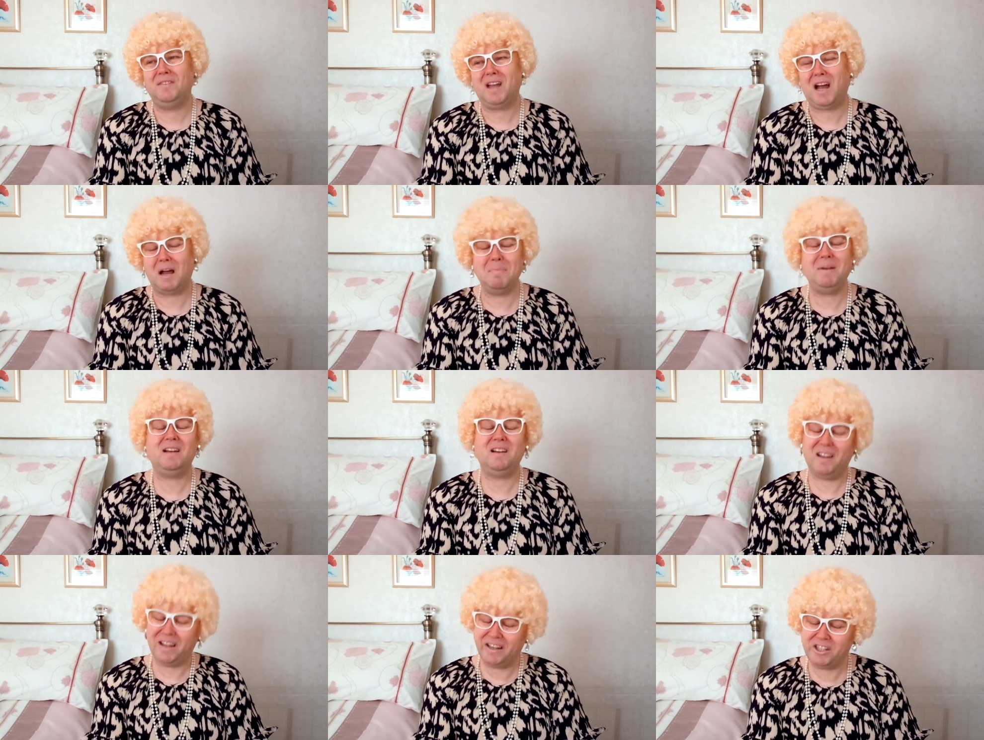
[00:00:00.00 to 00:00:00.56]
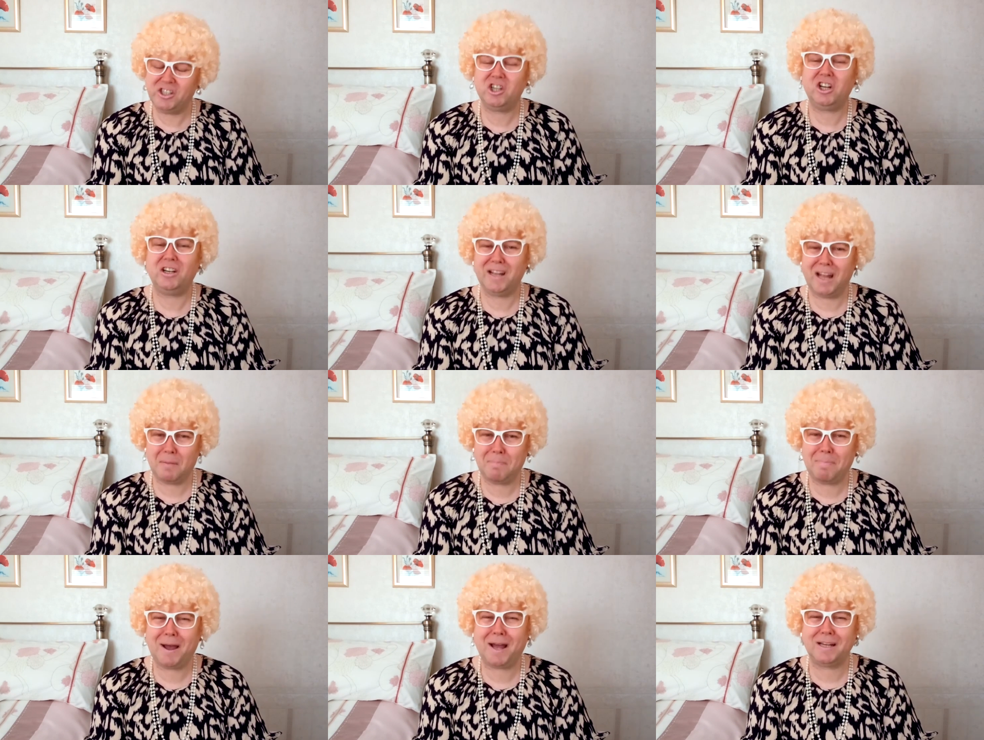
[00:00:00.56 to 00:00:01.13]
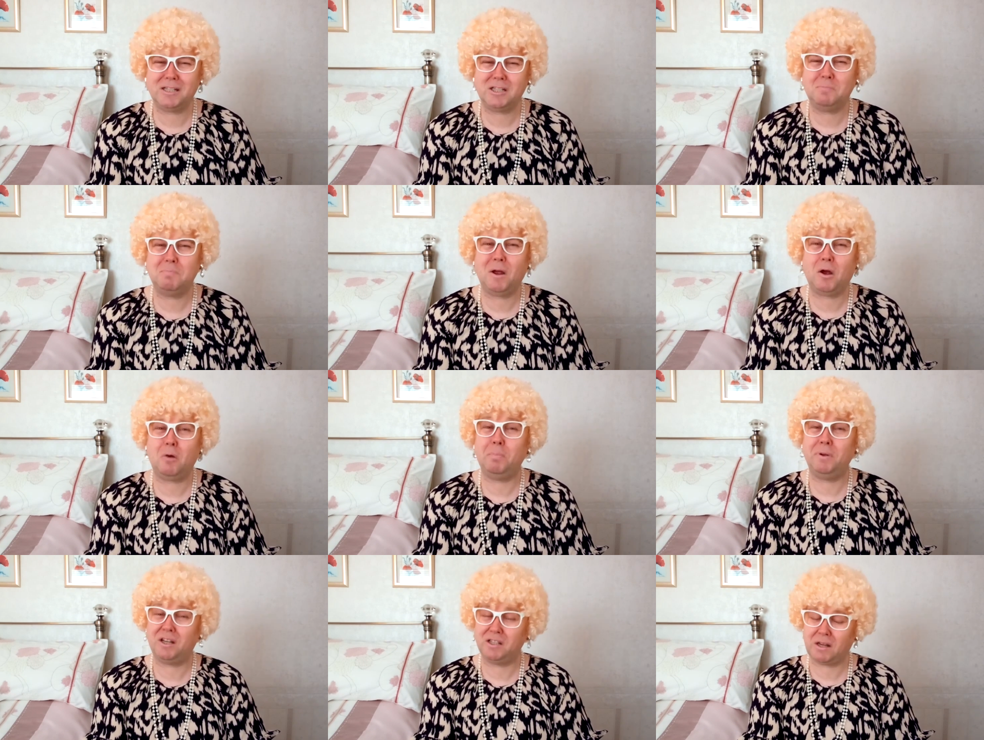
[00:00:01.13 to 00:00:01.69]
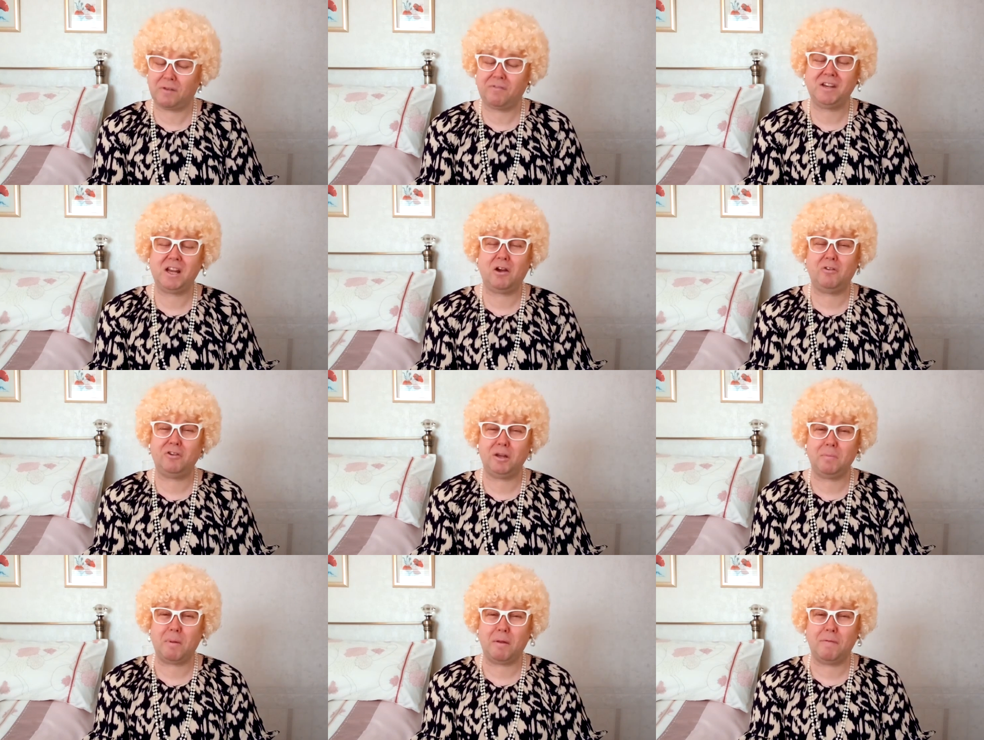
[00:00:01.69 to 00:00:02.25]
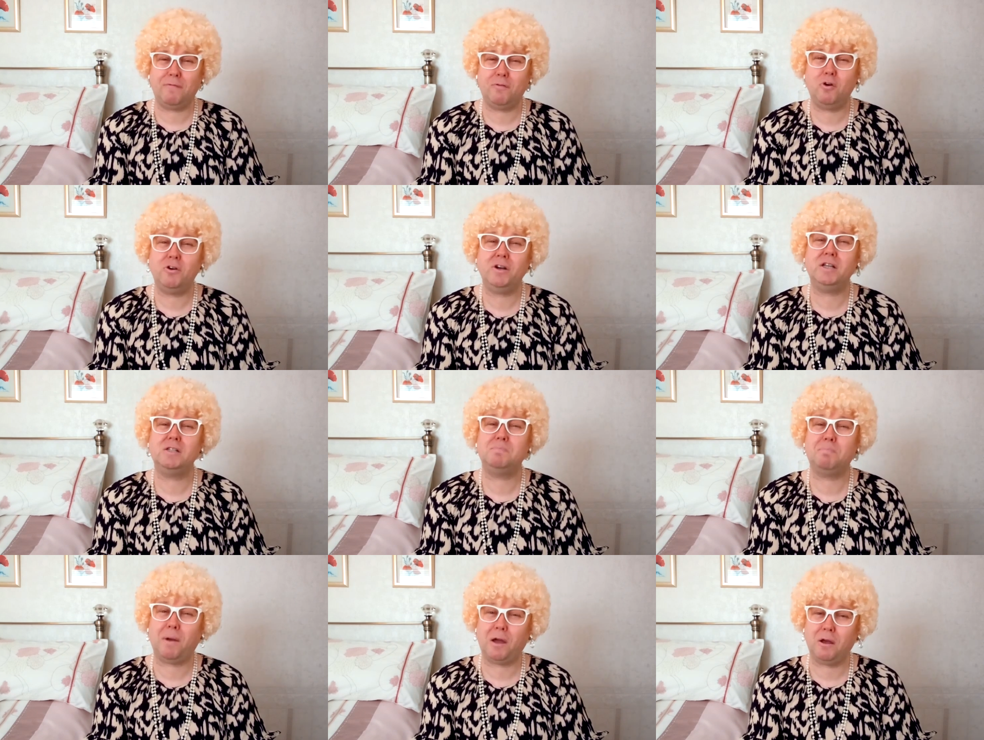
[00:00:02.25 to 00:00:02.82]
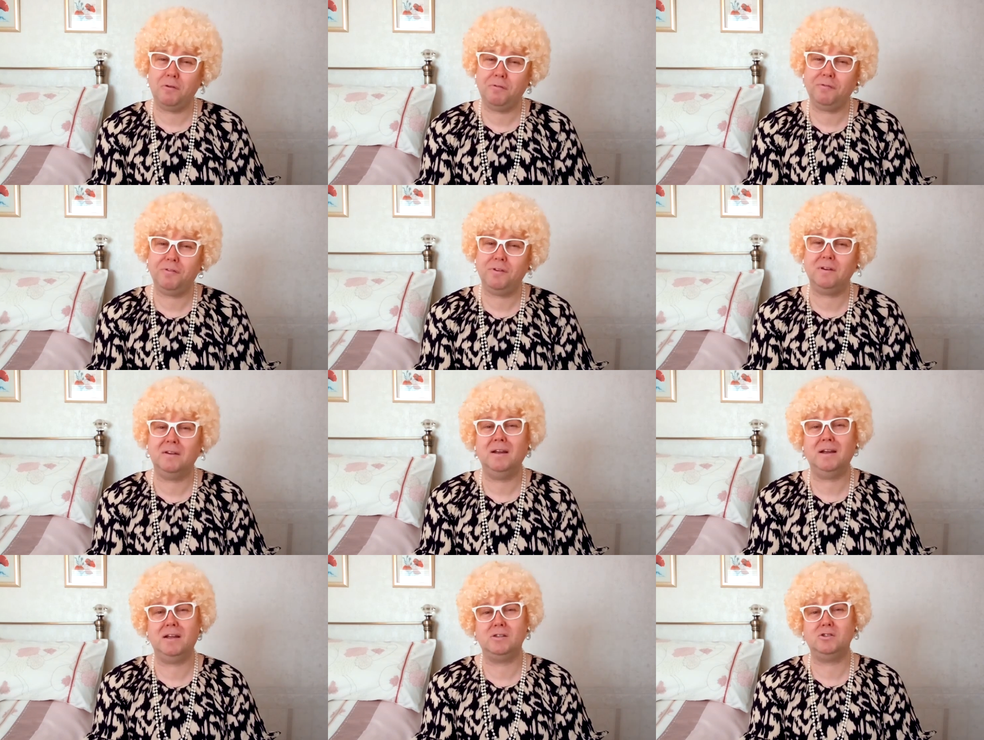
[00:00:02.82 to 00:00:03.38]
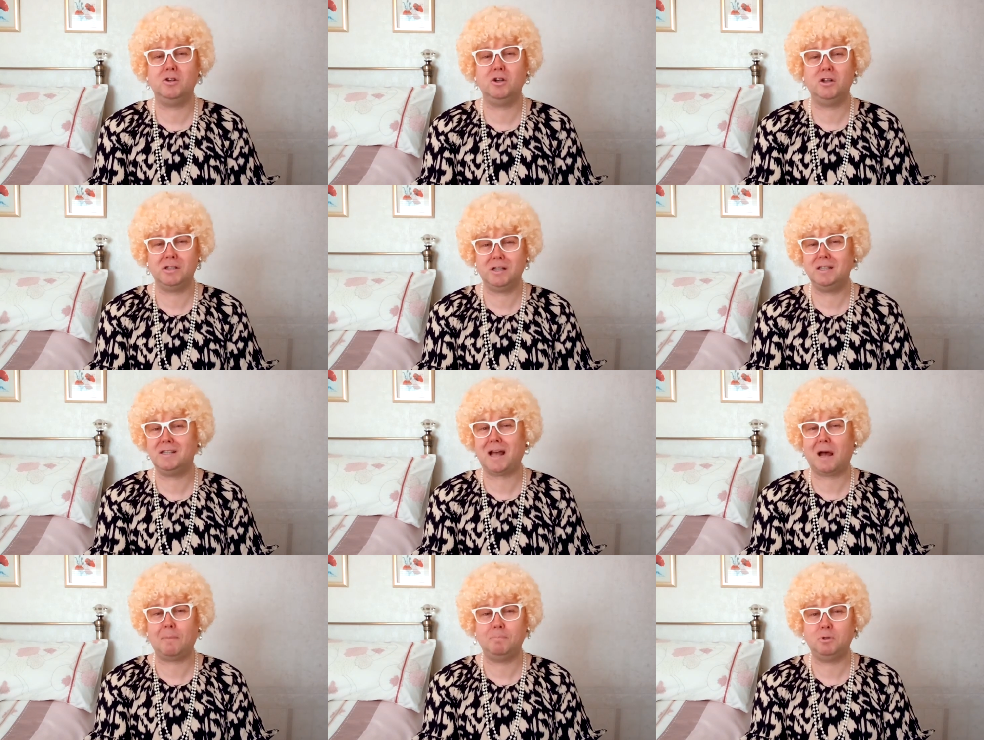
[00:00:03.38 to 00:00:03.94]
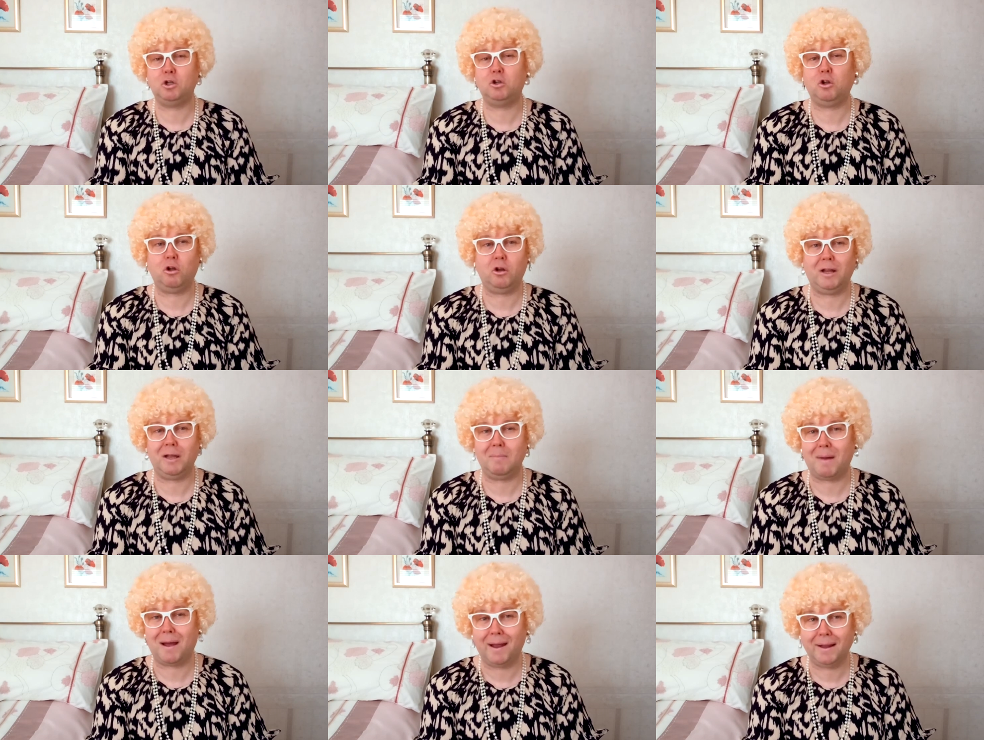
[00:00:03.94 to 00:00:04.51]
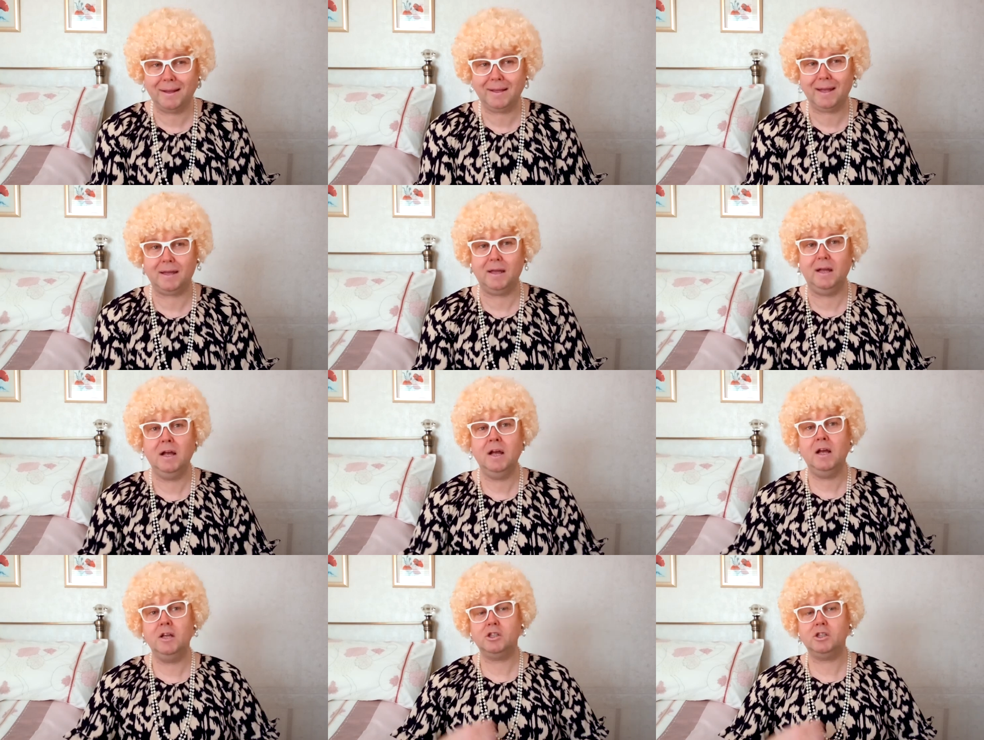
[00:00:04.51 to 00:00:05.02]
I mean, literally a bad smell because I've told you before, his boofing. His hoose is absolutely manky.